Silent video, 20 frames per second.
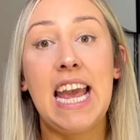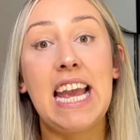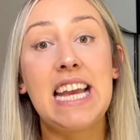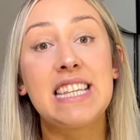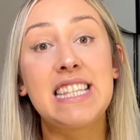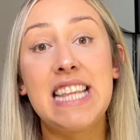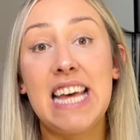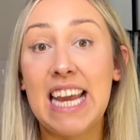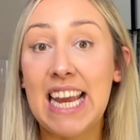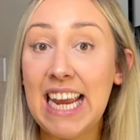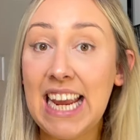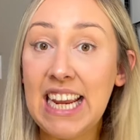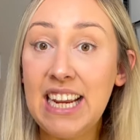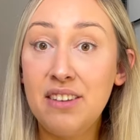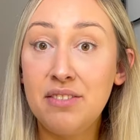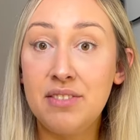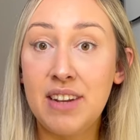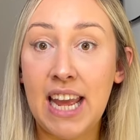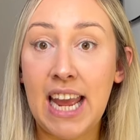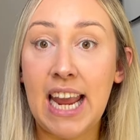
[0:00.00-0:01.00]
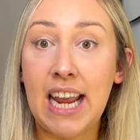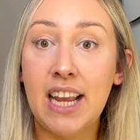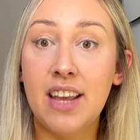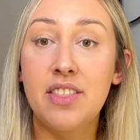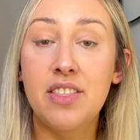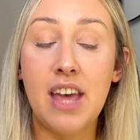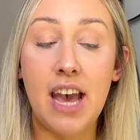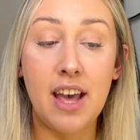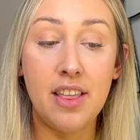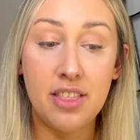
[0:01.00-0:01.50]
is the evening
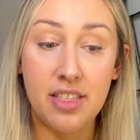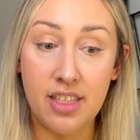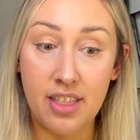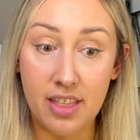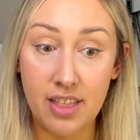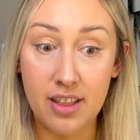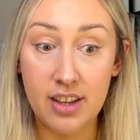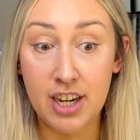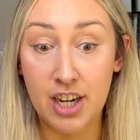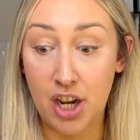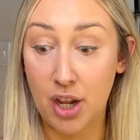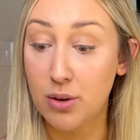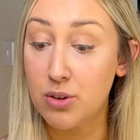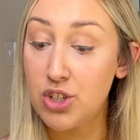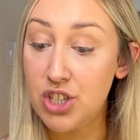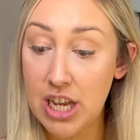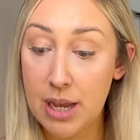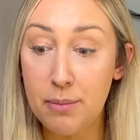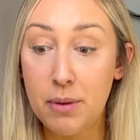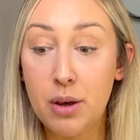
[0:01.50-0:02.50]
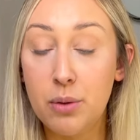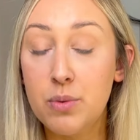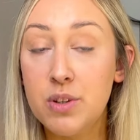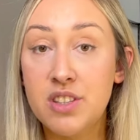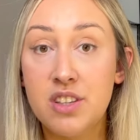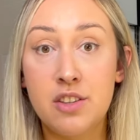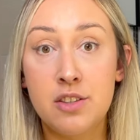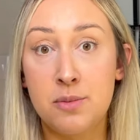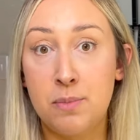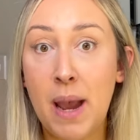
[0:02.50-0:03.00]
that, you know, Jemma was
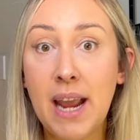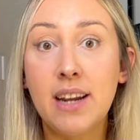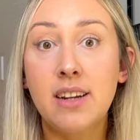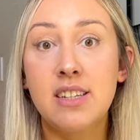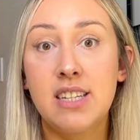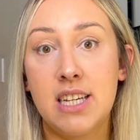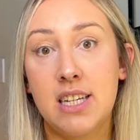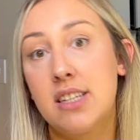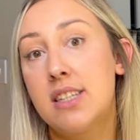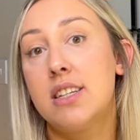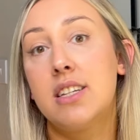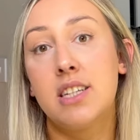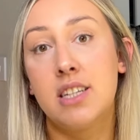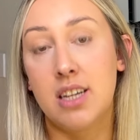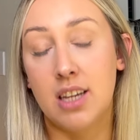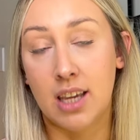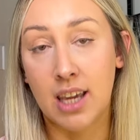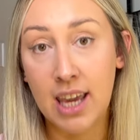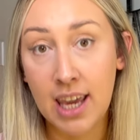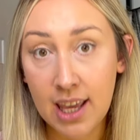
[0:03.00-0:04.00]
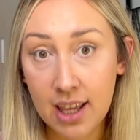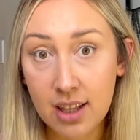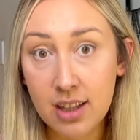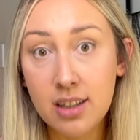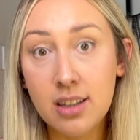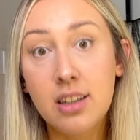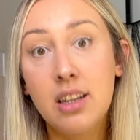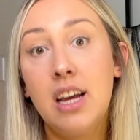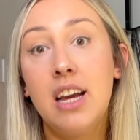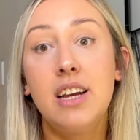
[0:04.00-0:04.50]
suspected to
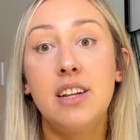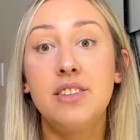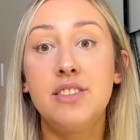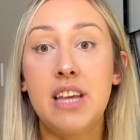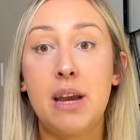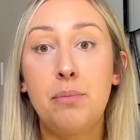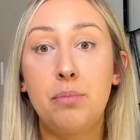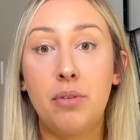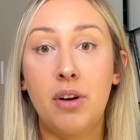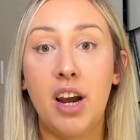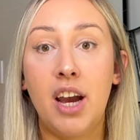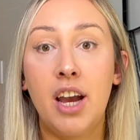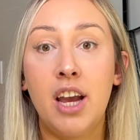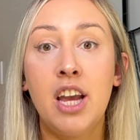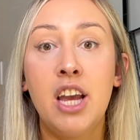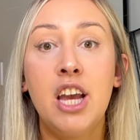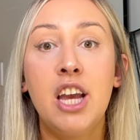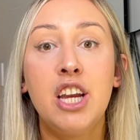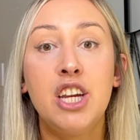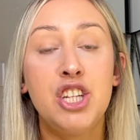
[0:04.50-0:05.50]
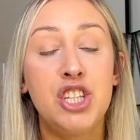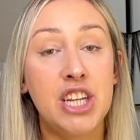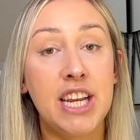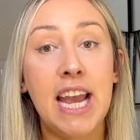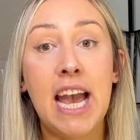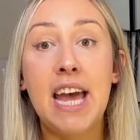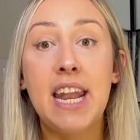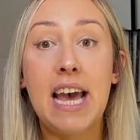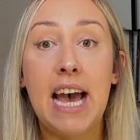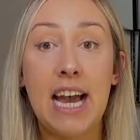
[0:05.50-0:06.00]
kill Deborah, she
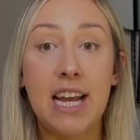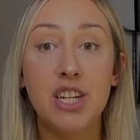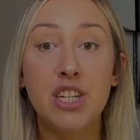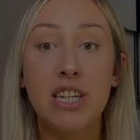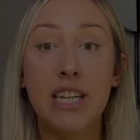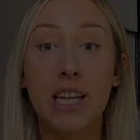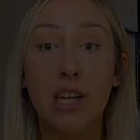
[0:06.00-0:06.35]
had actually